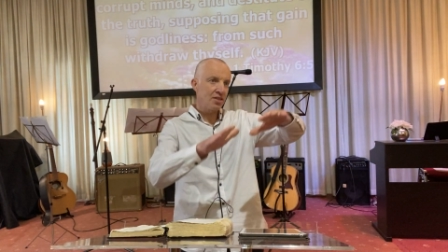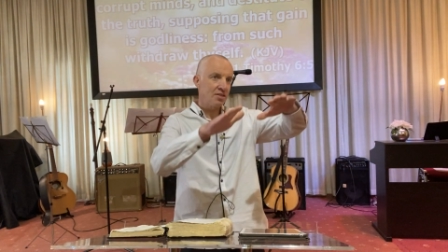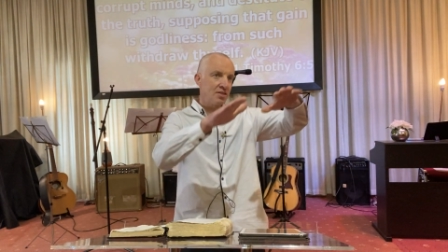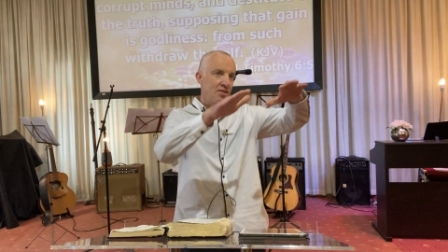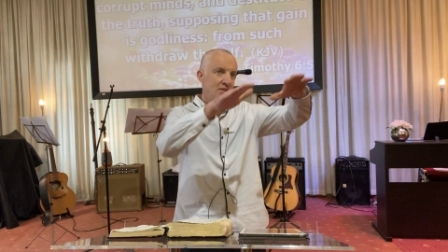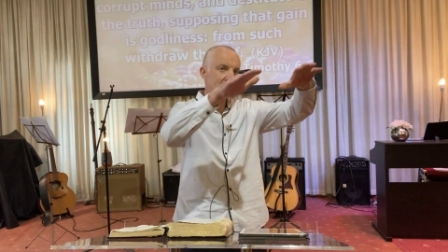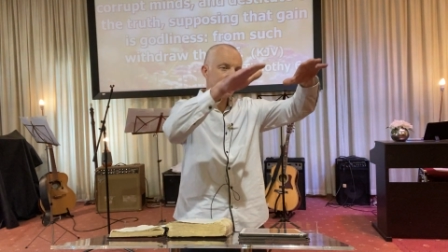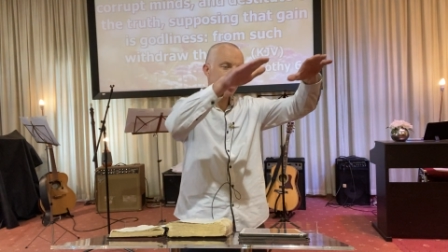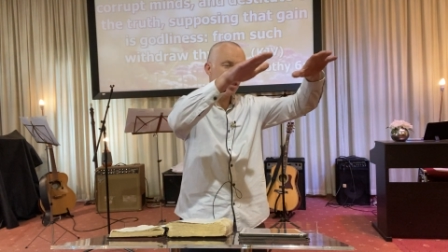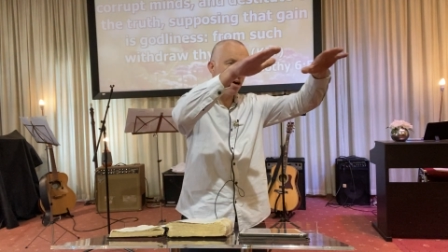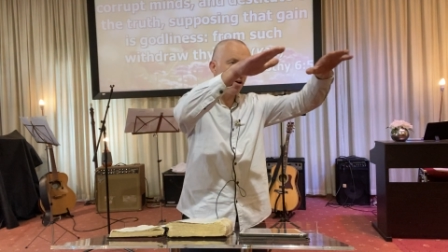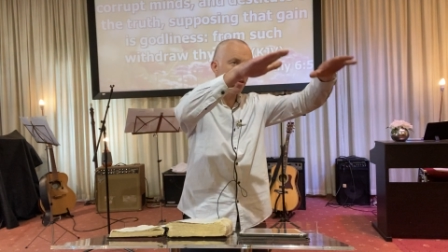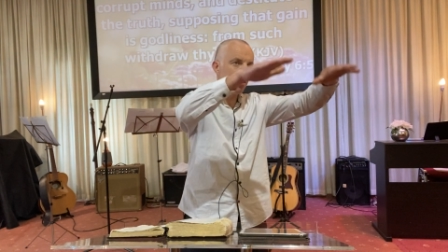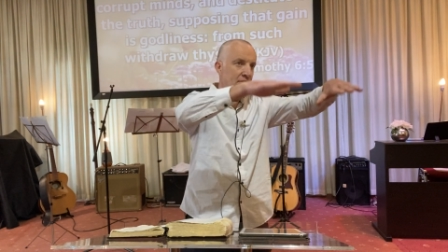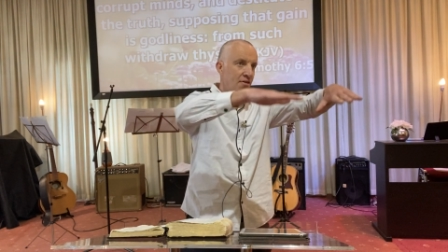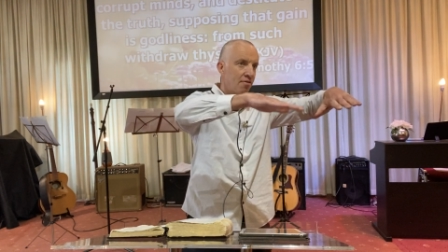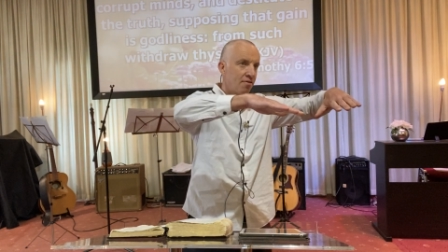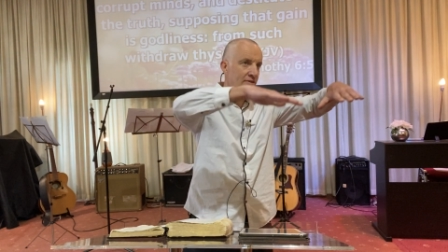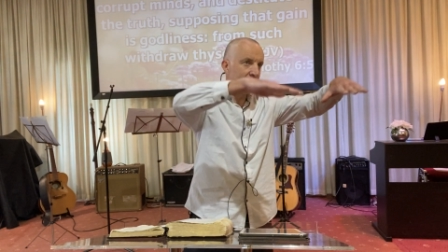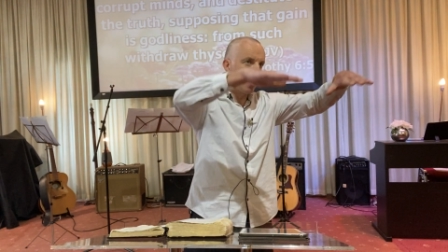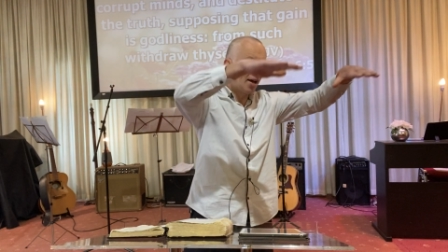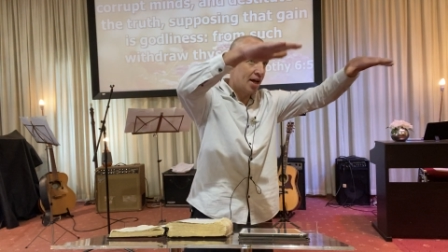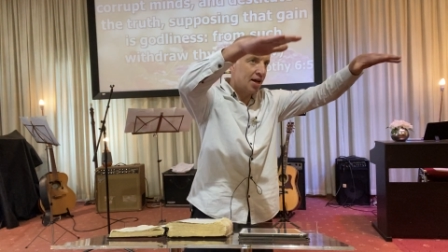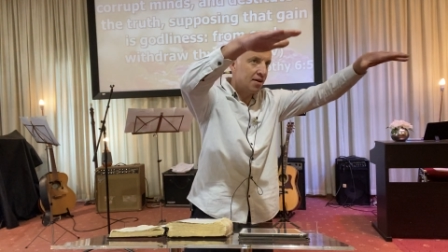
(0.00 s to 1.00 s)
standard
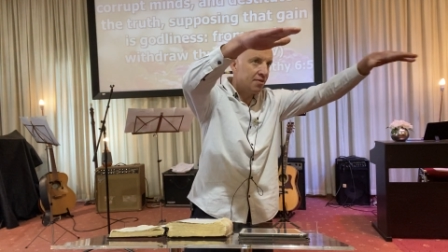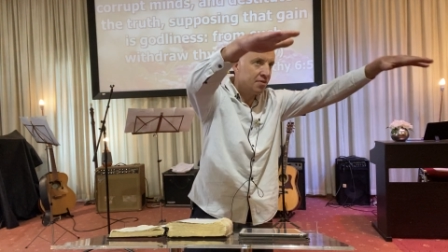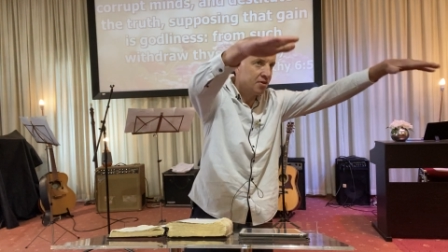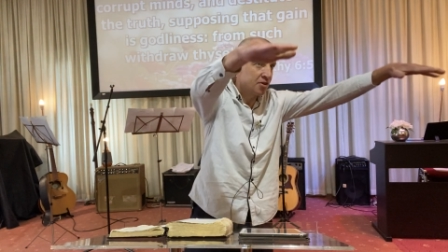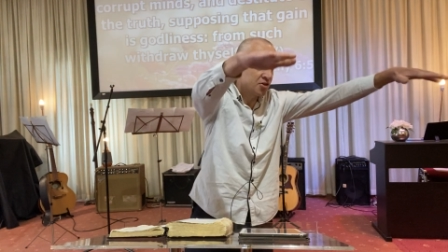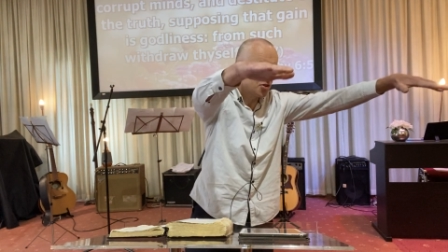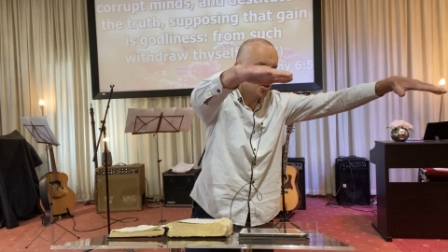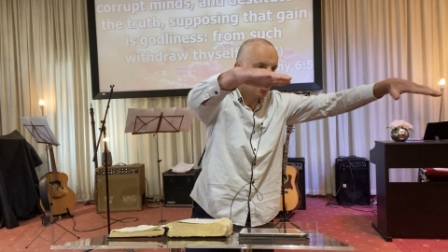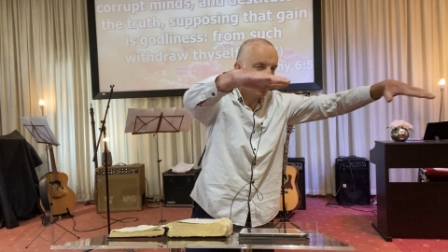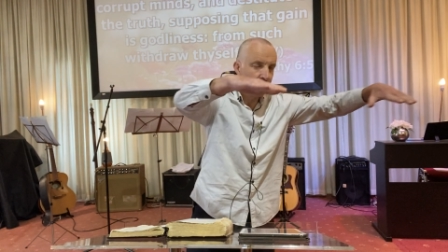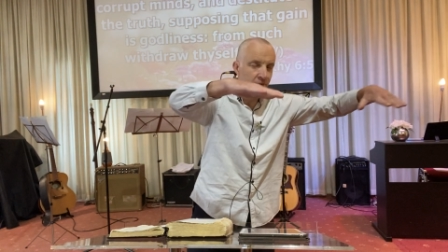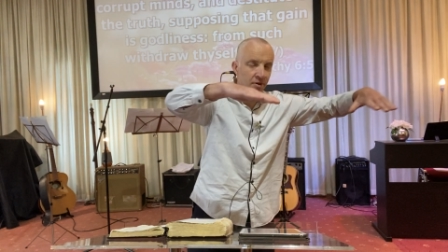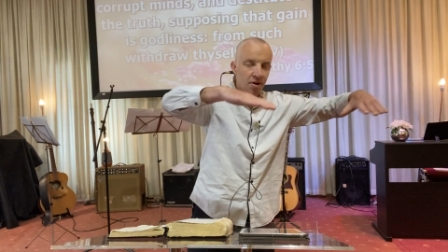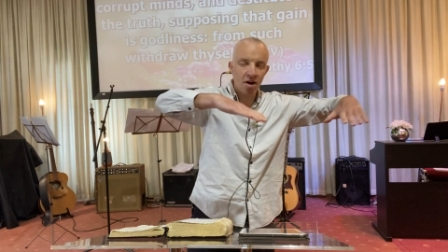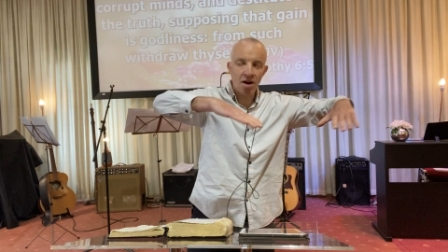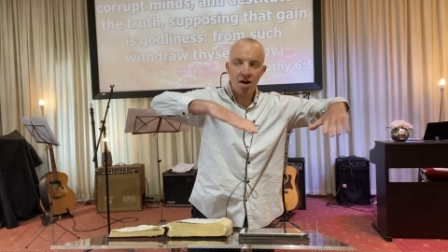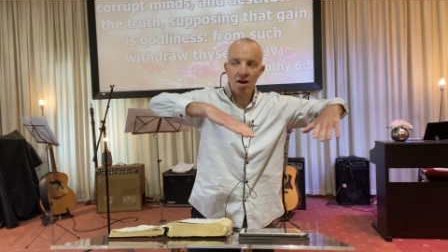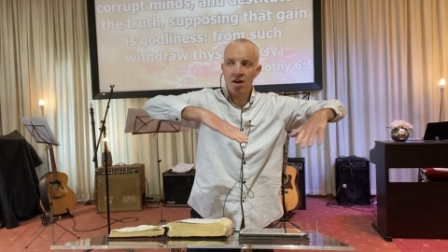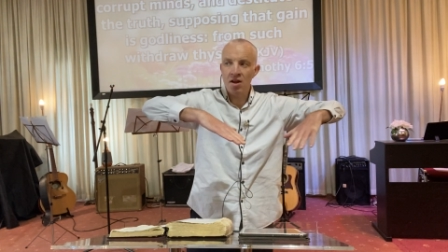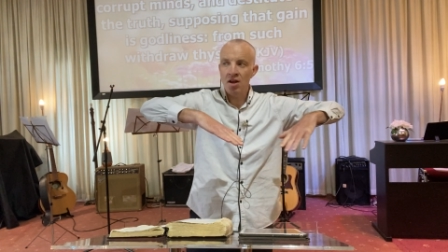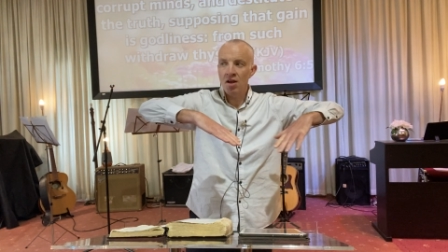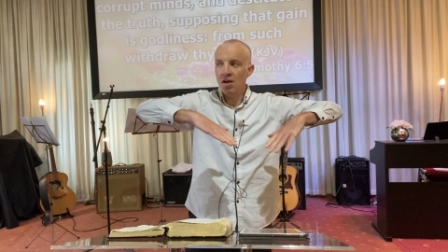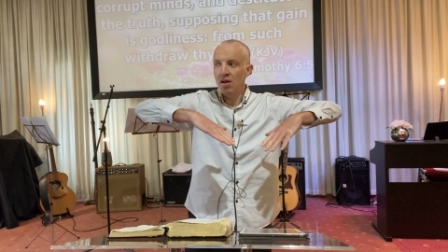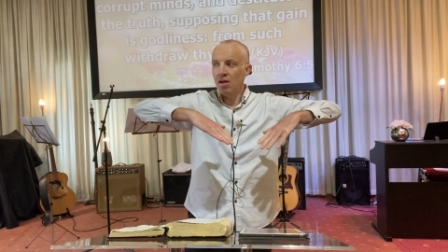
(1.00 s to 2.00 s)
of life, you're somehow